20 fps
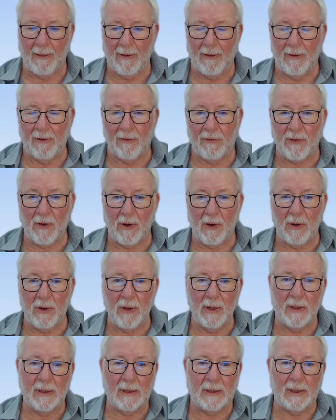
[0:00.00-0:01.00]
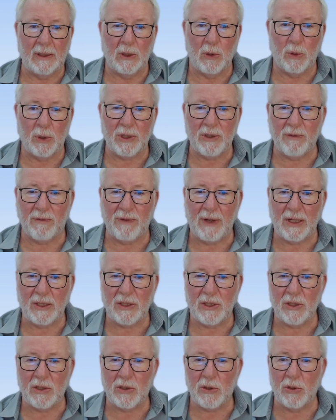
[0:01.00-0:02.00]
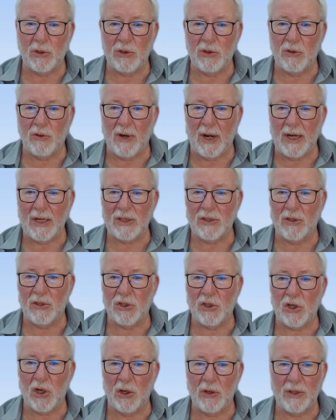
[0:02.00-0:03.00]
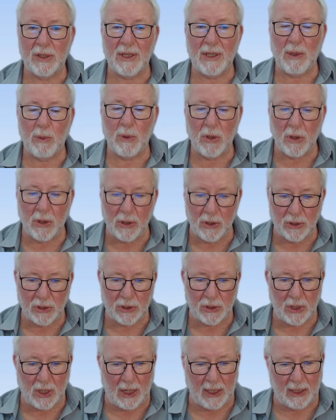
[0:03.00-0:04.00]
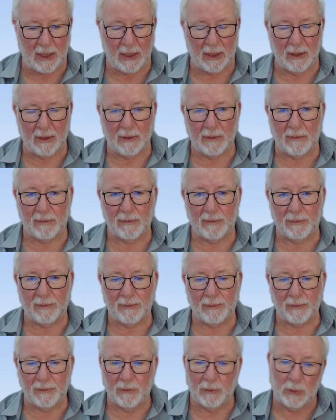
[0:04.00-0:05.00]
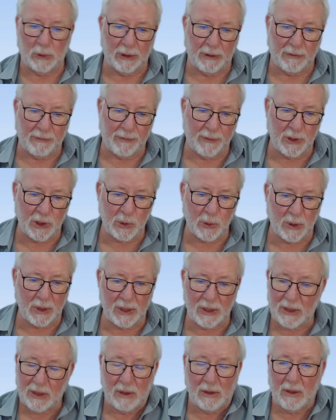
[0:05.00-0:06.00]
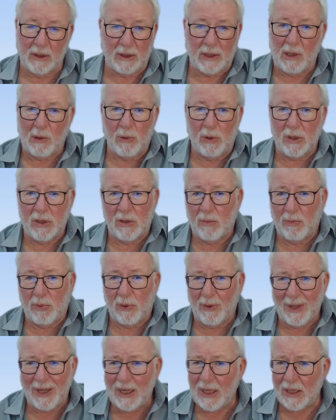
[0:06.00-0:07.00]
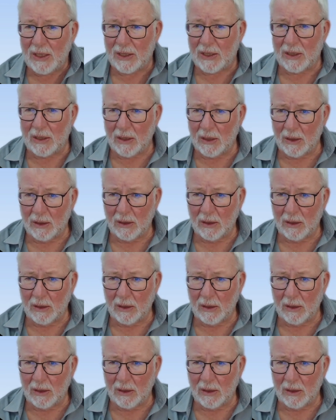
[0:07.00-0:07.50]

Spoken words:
So, what defenses could you raise to show that they were not on strike? Well, the first one is that they weren't employees.